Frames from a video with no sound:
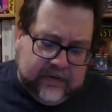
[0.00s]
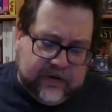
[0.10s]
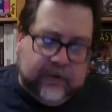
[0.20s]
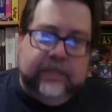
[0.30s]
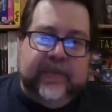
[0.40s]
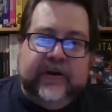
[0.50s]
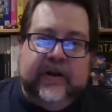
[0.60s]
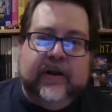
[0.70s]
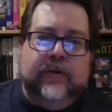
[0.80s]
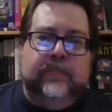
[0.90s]
So there
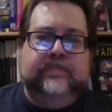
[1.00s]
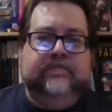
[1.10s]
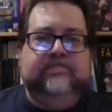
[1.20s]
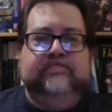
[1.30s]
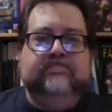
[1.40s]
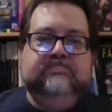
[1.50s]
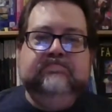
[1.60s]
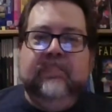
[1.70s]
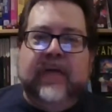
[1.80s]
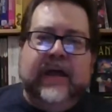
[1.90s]
you go.
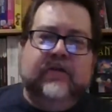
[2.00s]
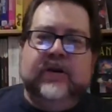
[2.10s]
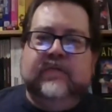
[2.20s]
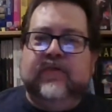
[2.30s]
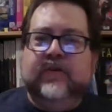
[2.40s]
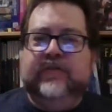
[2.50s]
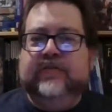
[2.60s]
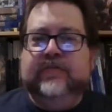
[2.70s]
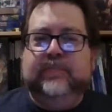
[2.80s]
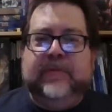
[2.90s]
Egg cream
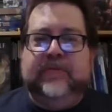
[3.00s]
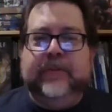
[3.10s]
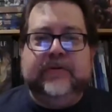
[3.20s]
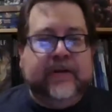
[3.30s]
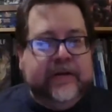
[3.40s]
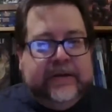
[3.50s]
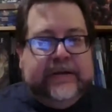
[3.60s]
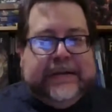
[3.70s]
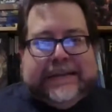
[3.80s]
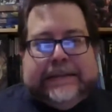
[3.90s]
versus Pepsi Milk.
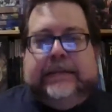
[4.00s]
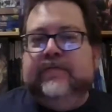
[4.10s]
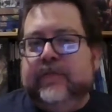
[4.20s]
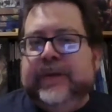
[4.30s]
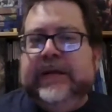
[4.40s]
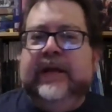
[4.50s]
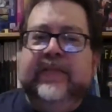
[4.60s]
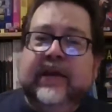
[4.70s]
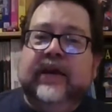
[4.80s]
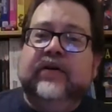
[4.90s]
For me, I
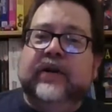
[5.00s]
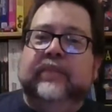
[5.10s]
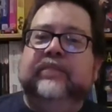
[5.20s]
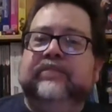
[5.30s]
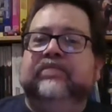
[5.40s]
think egg cream.